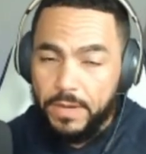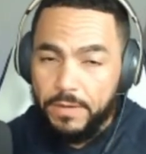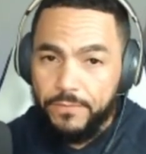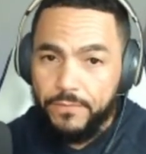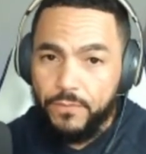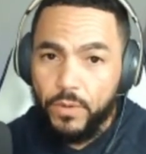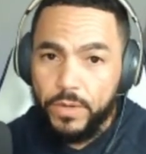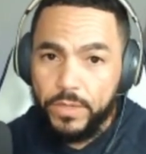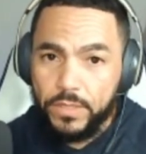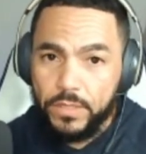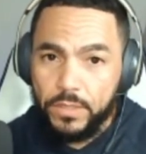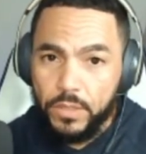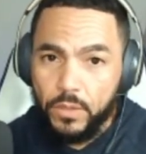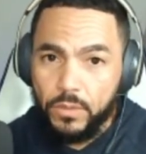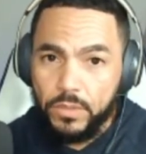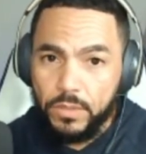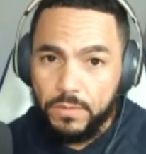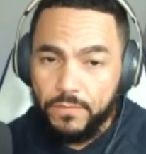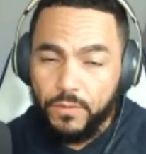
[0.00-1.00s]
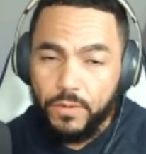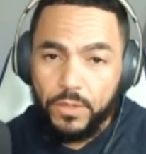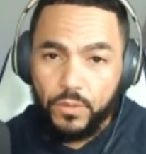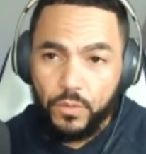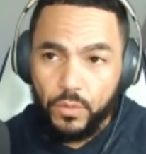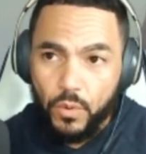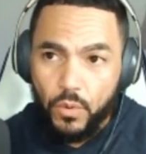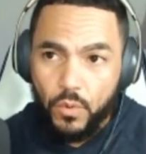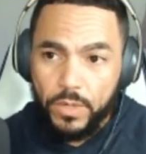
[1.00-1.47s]
voice notes and voice
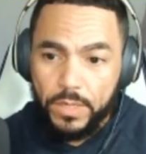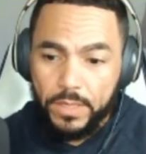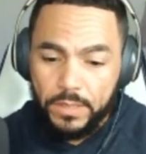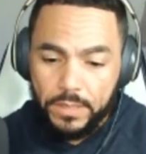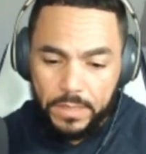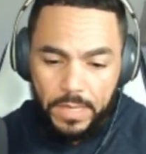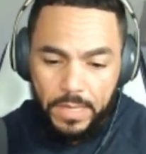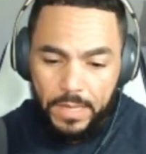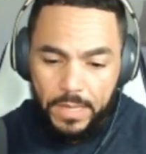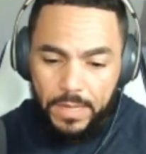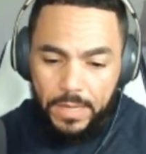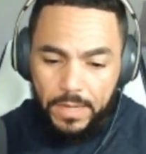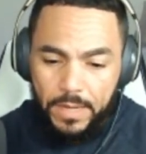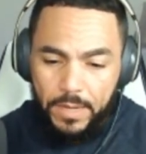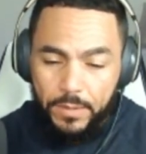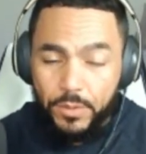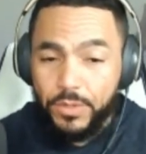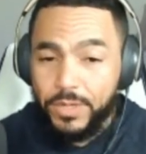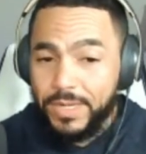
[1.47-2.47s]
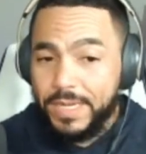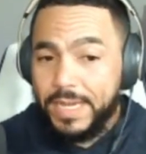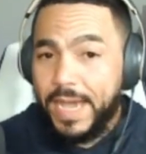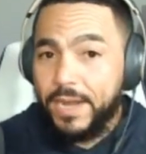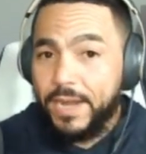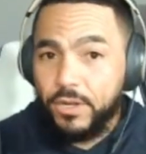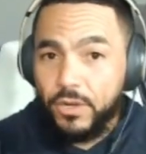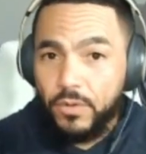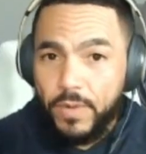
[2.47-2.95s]
recordings, you can
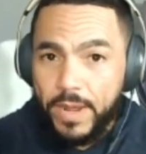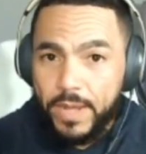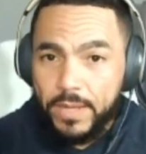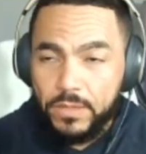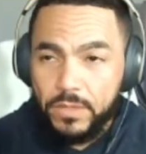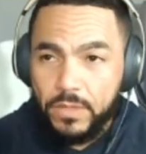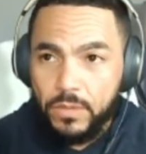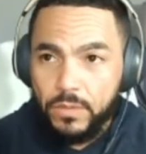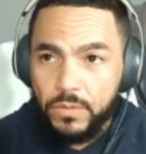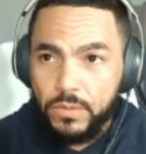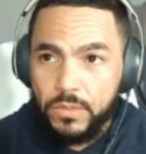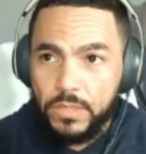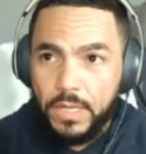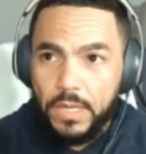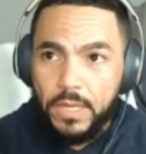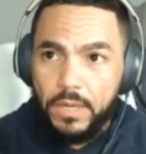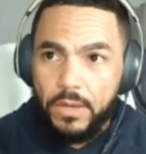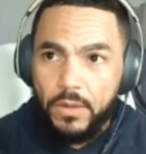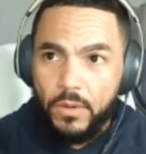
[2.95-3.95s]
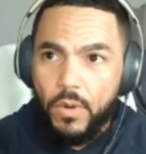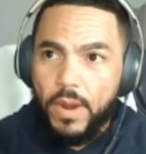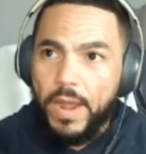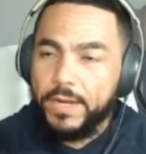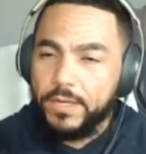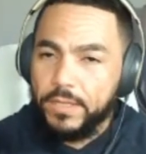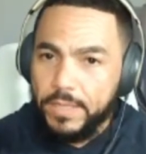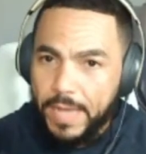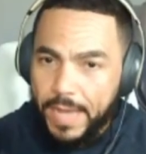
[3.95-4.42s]
categorize those or
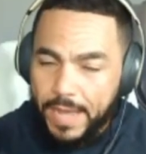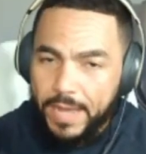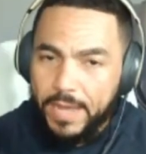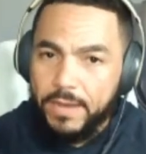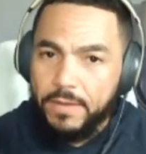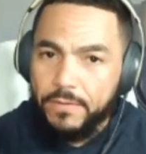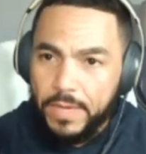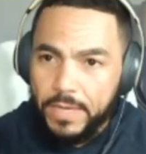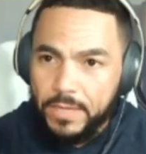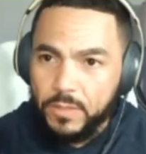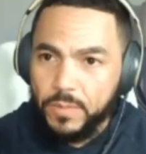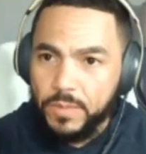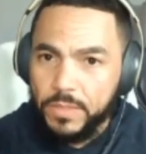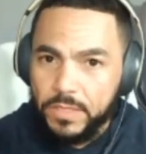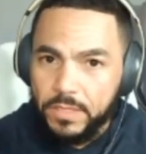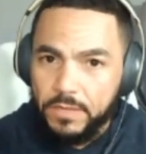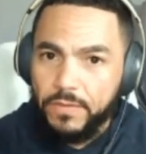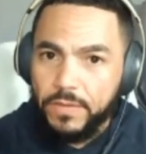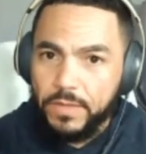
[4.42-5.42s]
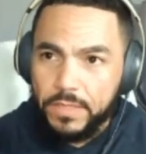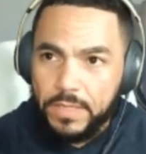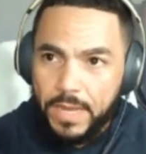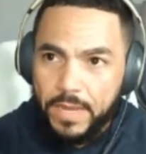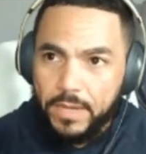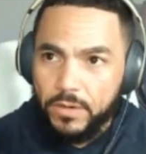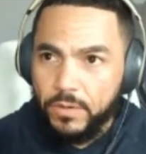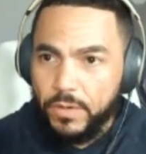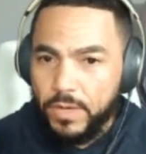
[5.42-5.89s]
actually have a specific
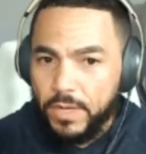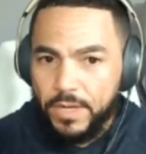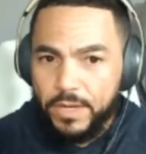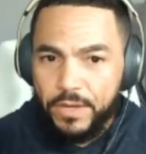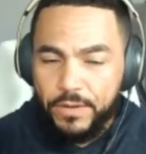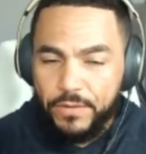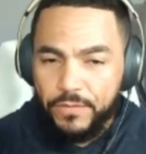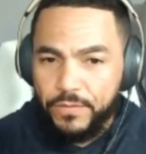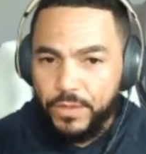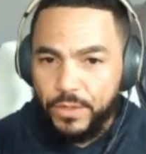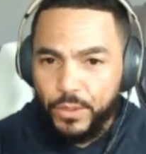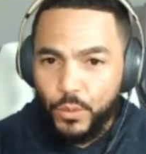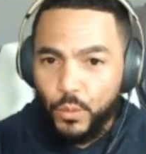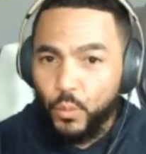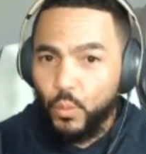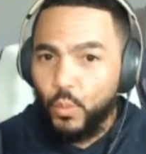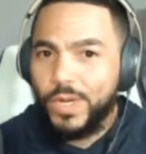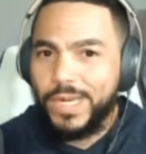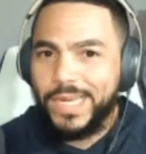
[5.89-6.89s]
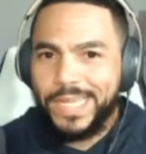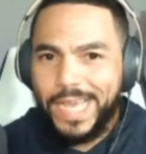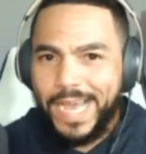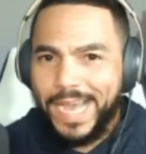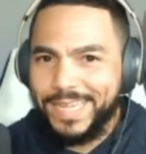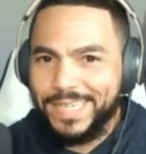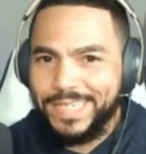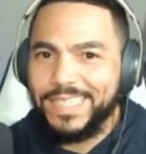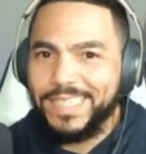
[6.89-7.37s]
title of, winning
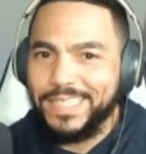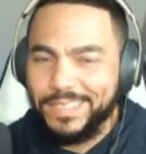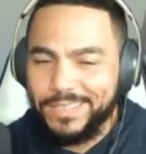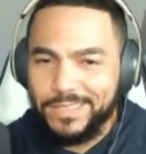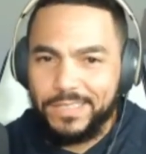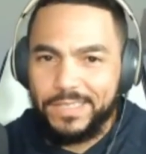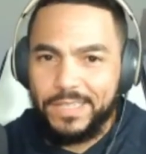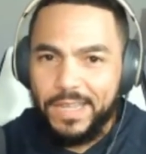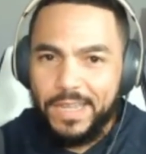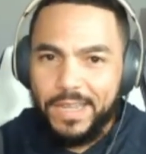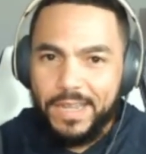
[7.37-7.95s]
ideas.